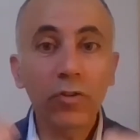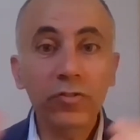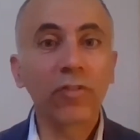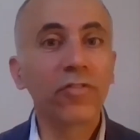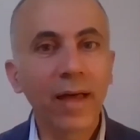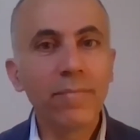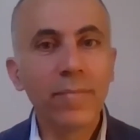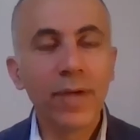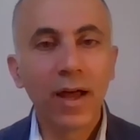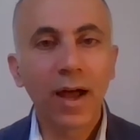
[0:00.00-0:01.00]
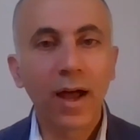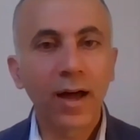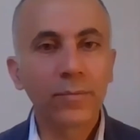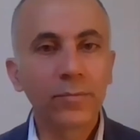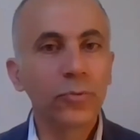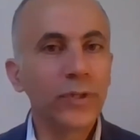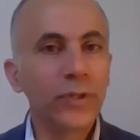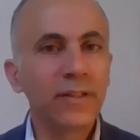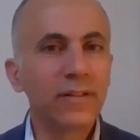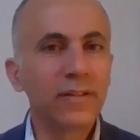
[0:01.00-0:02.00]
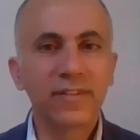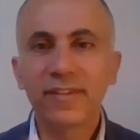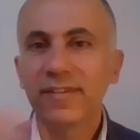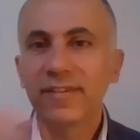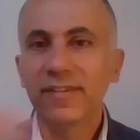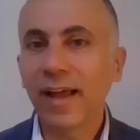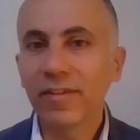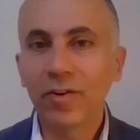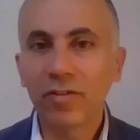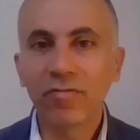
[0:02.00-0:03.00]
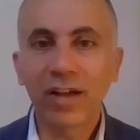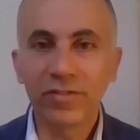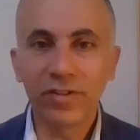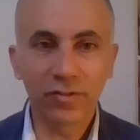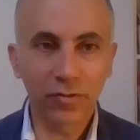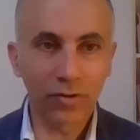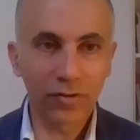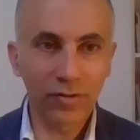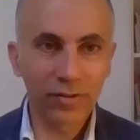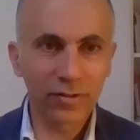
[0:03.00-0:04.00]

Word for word: most of them are between sixteen and thirty-five years old.